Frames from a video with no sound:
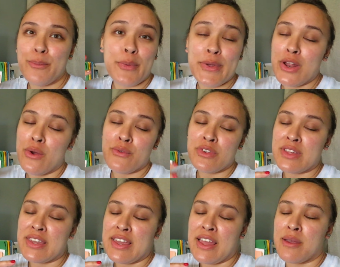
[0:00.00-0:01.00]
But we don't
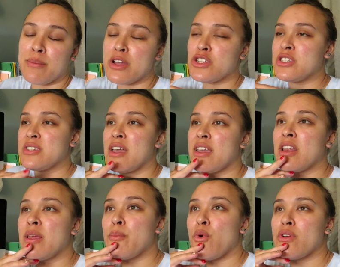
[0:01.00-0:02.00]
really eat much steak
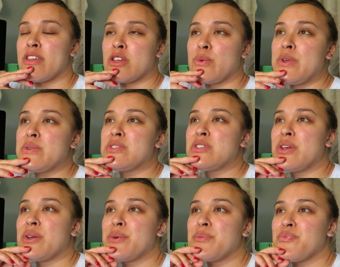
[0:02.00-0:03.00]
anymore like we used
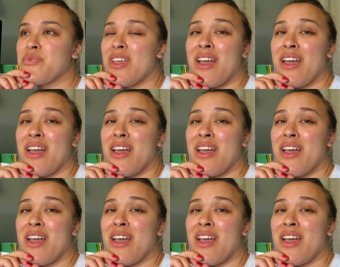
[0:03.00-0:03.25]
to.